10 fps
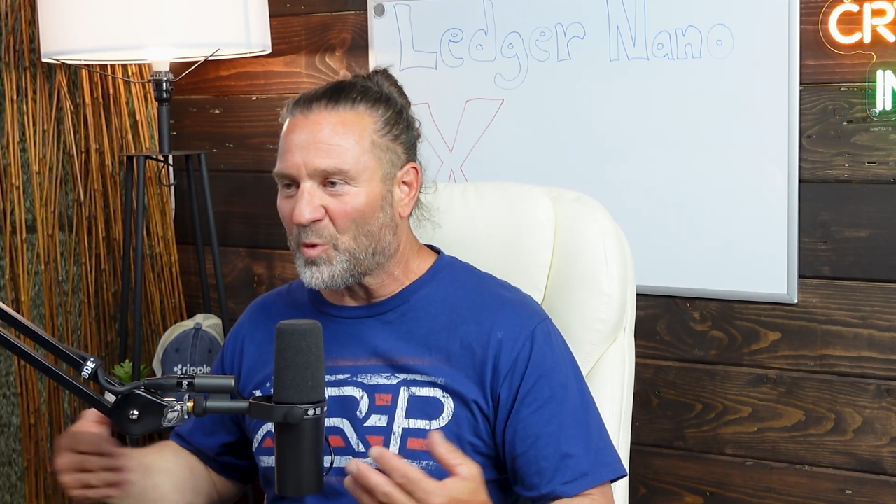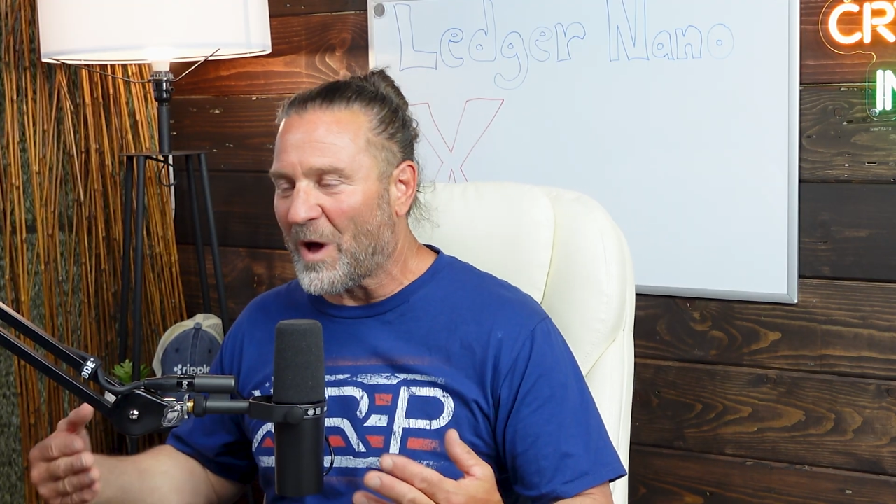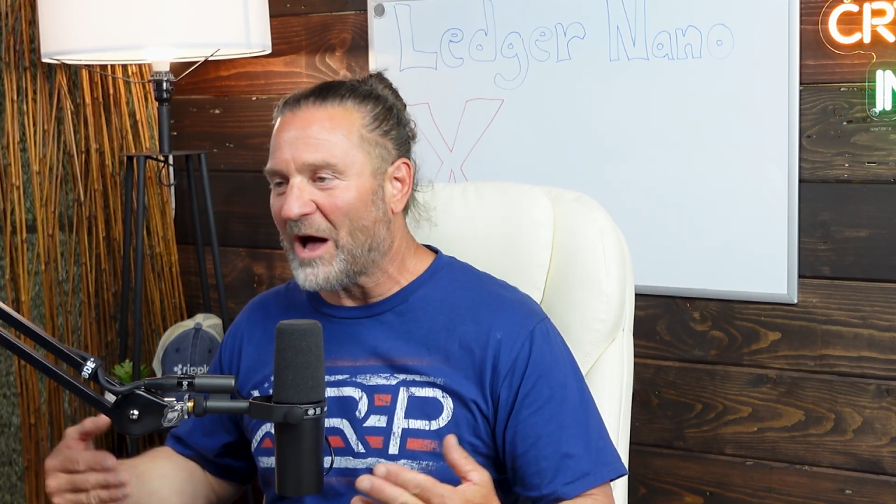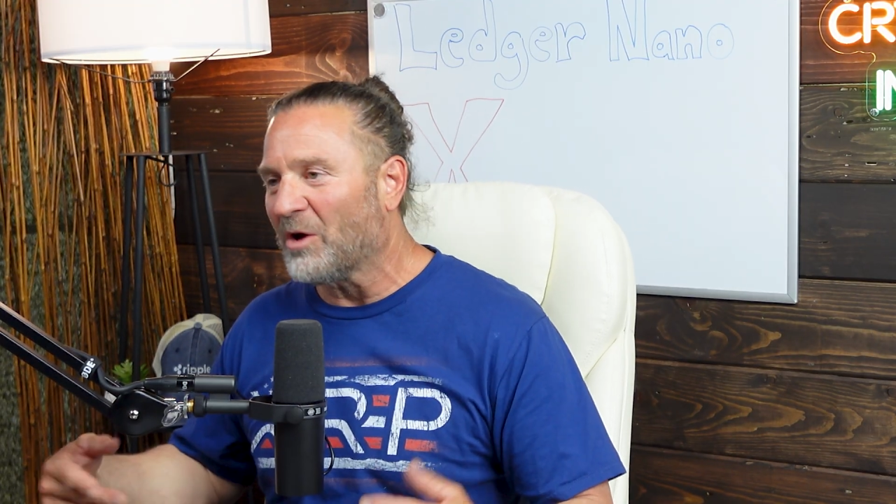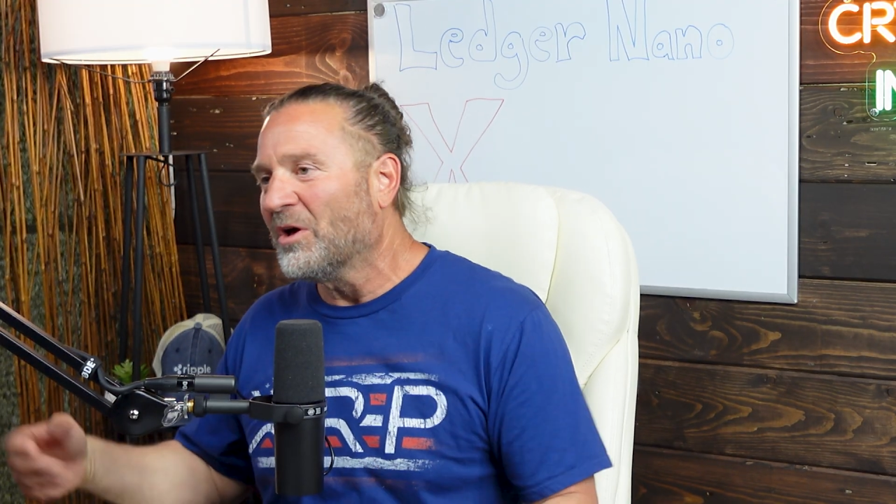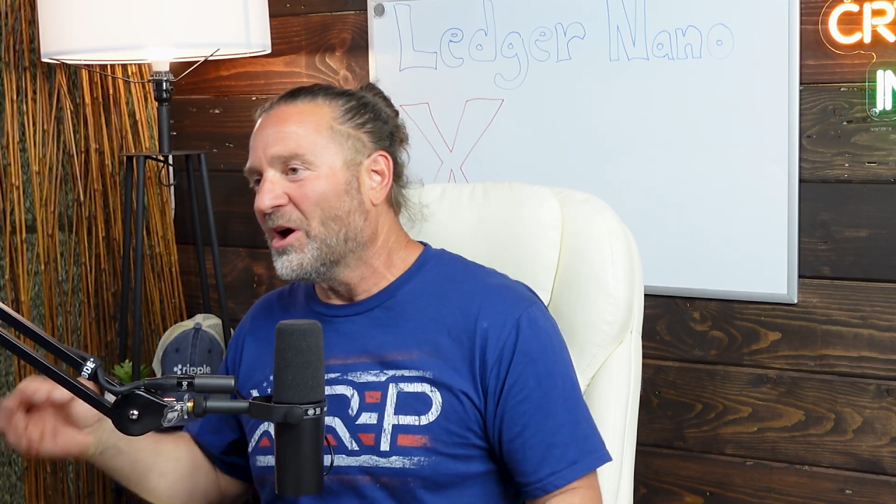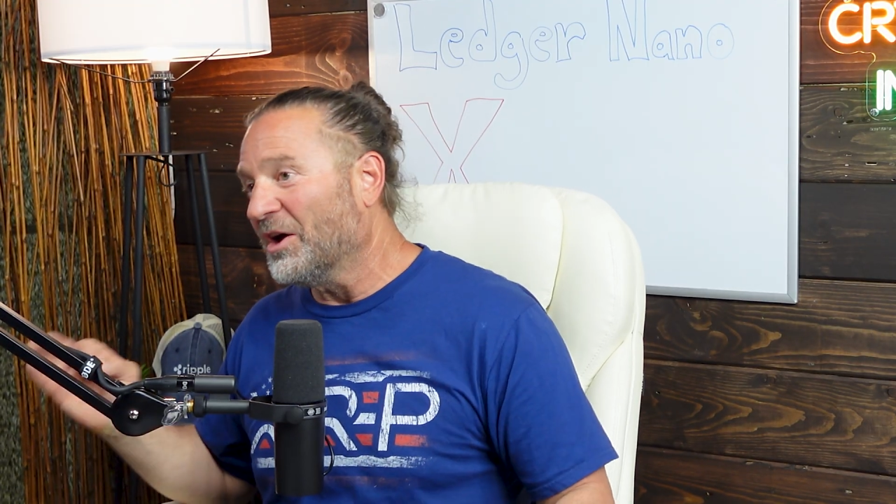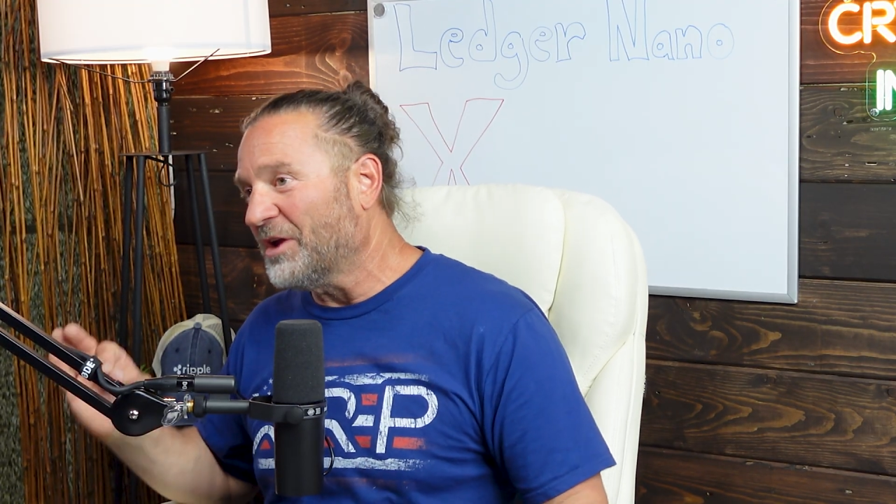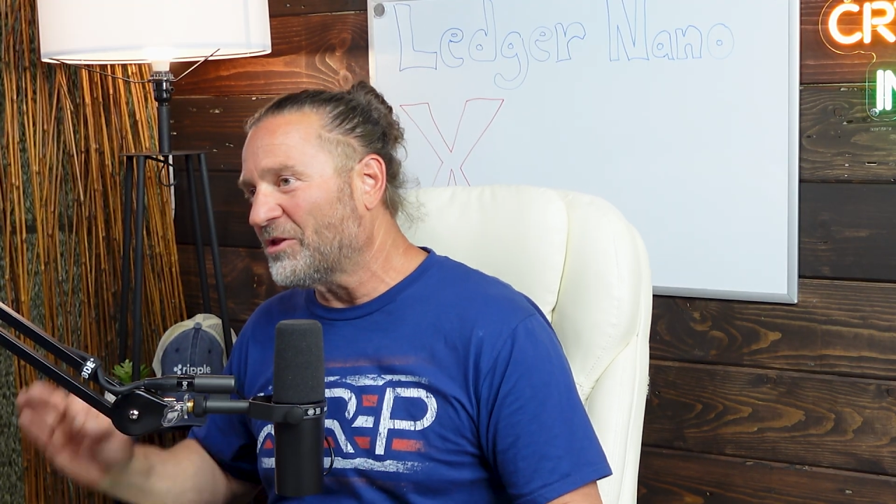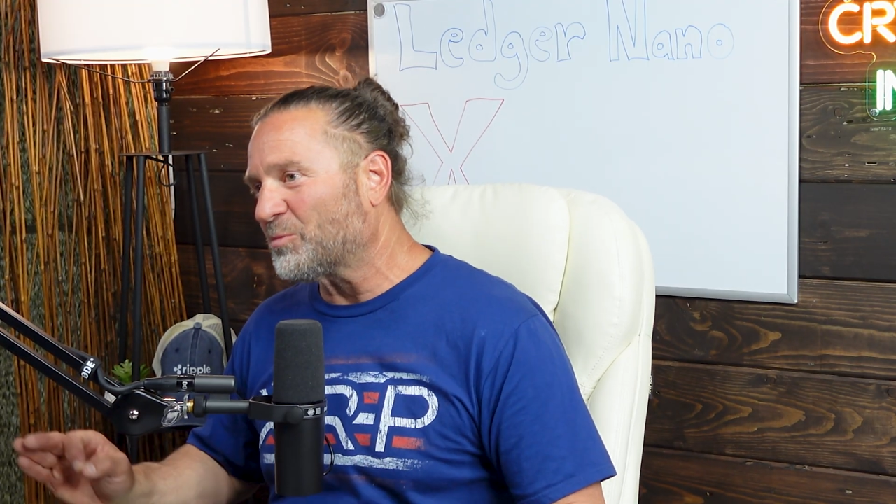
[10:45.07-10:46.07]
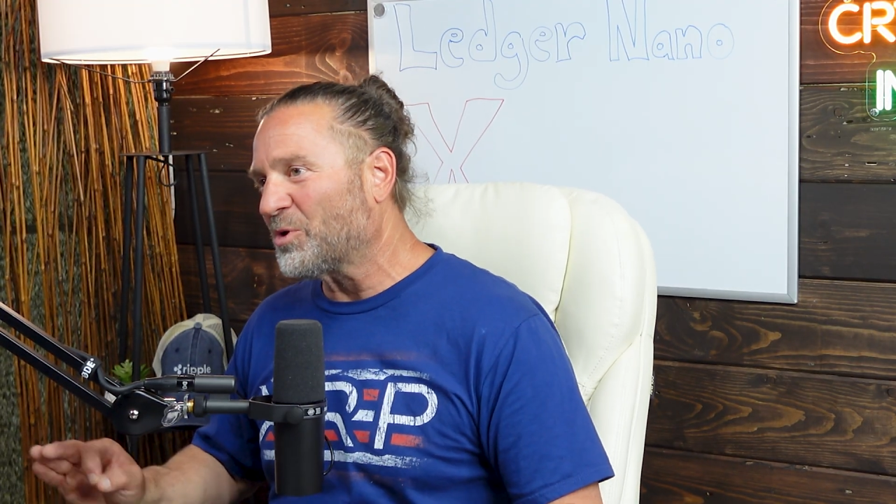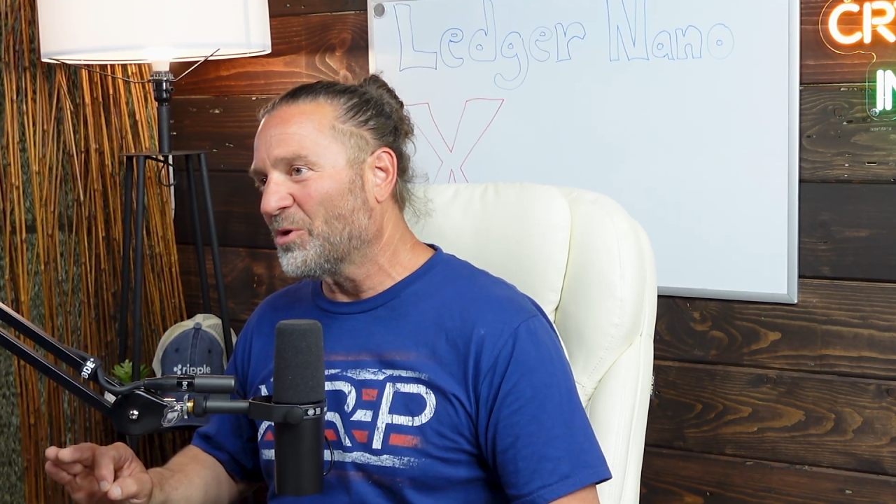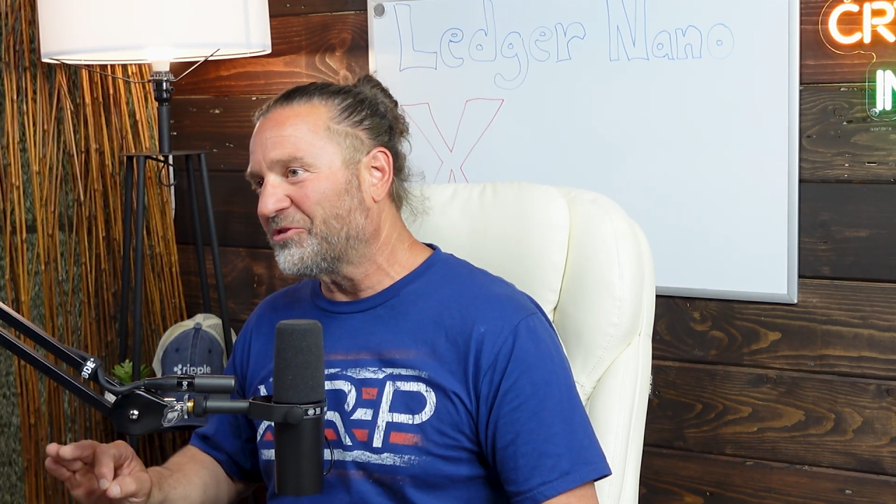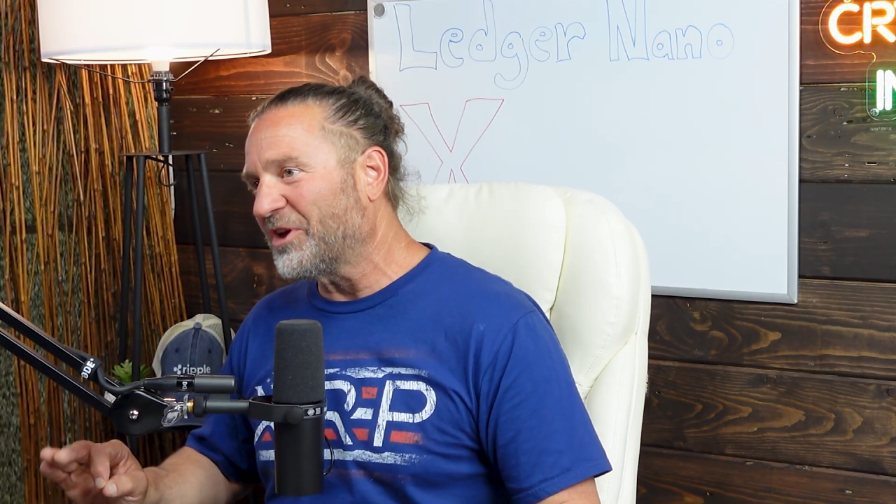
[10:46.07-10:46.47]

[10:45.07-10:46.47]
well. Another pro